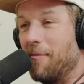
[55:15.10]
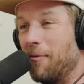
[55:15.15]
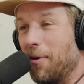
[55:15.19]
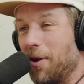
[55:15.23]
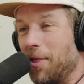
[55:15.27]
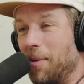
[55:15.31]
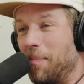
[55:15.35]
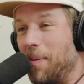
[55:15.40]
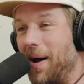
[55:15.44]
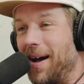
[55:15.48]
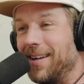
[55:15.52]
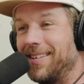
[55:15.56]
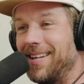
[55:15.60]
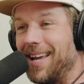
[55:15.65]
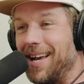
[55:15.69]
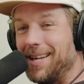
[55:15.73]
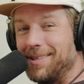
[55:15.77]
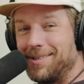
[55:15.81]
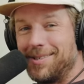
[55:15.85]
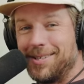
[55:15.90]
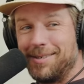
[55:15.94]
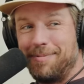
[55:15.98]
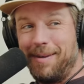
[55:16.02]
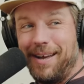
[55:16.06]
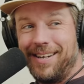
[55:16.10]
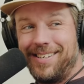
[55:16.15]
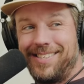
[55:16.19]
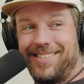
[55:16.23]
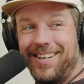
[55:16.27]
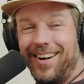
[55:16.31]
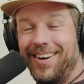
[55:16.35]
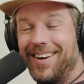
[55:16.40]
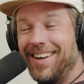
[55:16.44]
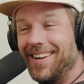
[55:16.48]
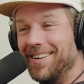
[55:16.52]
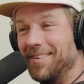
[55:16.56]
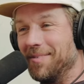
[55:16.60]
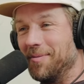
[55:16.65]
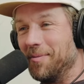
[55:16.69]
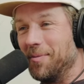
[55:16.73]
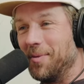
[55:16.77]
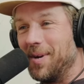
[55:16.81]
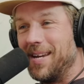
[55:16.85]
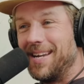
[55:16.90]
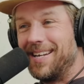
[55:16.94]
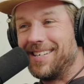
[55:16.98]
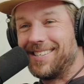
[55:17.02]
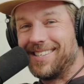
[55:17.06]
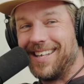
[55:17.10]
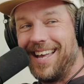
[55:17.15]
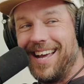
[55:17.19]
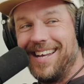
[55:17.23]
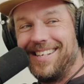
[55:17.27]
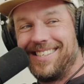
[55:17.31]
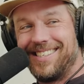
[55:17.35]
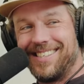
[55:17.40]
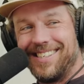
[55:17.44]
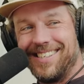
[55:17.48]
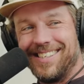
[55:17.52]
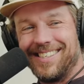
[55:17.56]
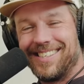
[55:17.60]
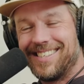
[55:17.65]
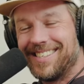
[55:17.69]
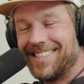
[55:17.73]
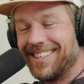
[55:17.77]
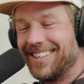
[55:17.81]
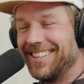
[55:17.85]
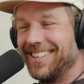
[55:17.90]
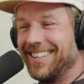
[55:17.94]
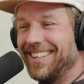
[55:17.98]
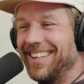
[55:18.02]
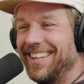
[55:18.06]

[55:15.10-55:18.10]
God. Everyone on the podcast is about to start hitting yeah. slices.